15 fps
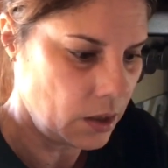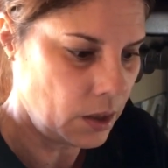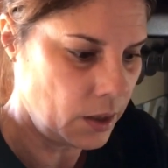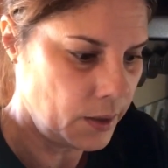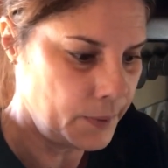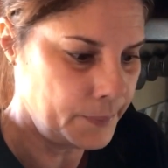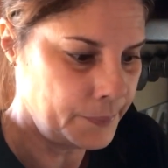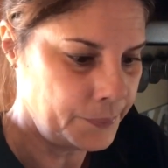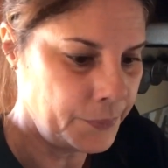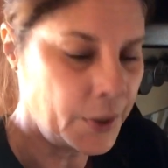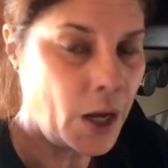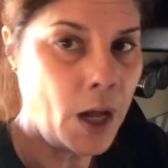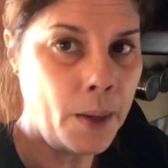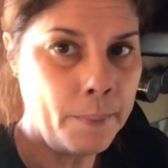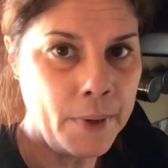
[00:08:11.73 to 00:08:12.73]
um,
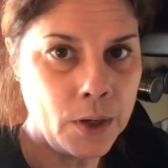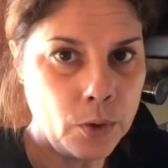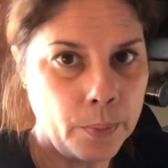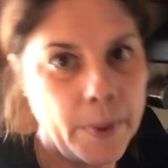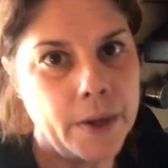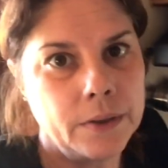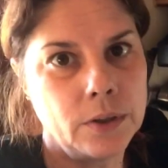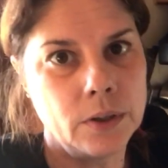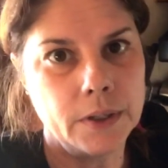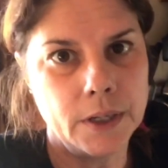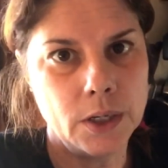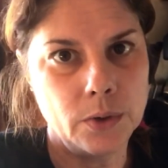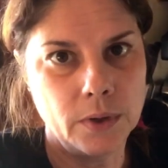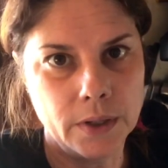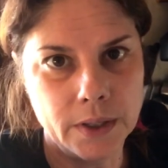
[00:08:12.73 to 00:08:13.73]
I might go back there
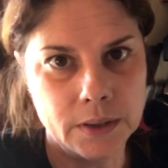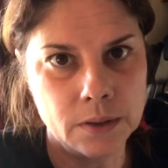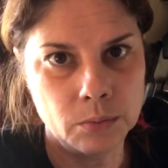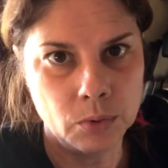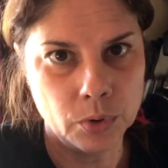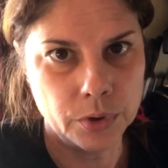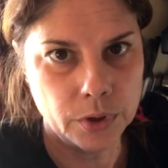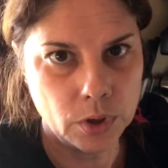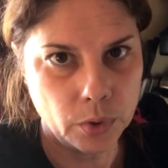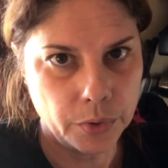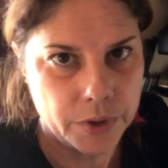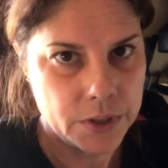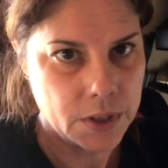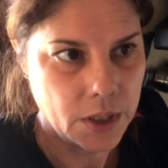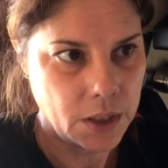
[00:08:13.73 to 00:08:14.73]
later and let them know the
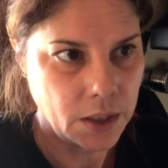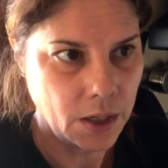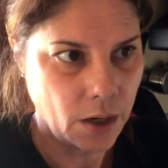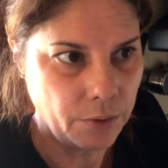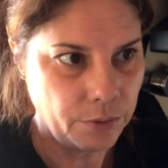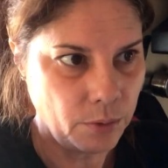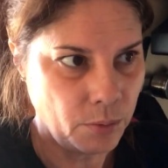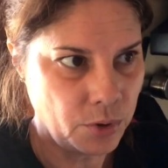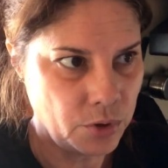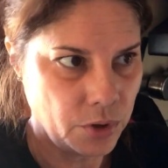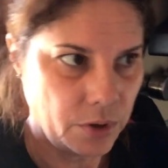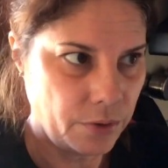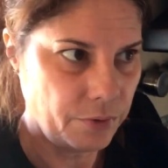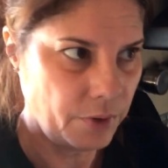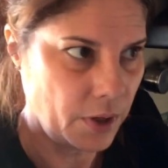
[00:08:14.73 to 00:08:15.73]
goat is getting out from under
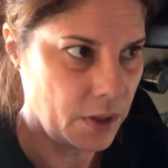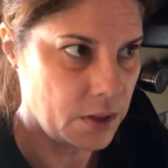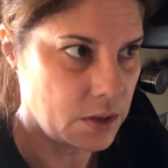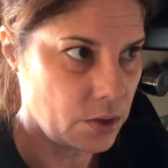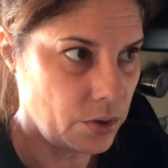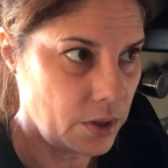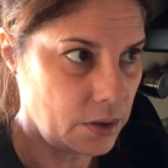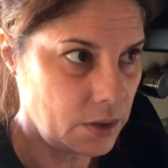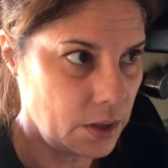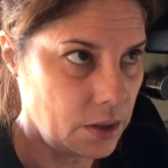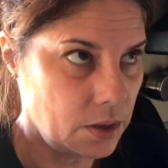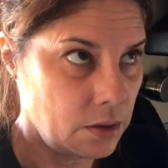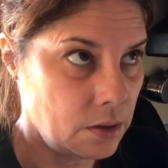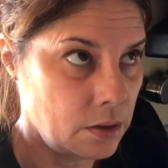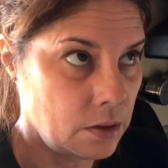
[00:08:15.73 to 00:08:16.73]
their fence so that they
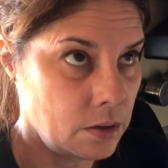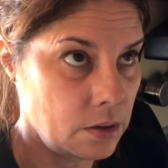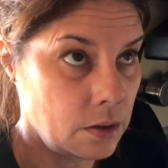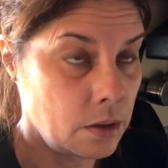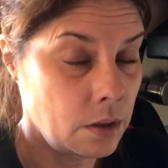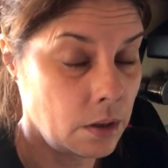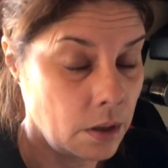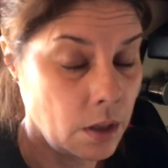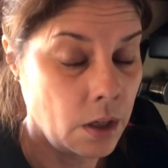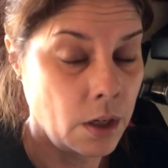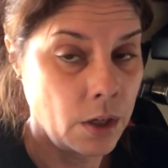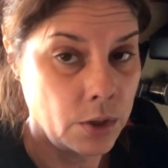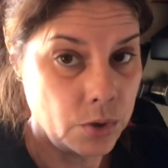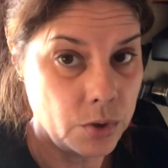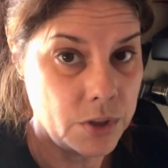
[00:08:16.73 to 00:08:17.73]
can
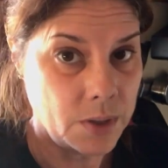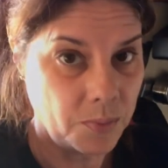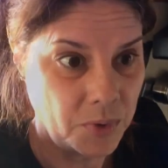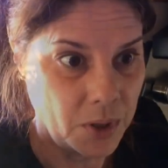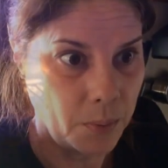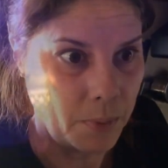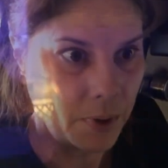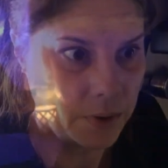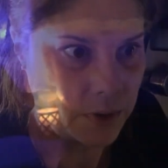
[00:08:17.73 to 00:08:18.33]
do something about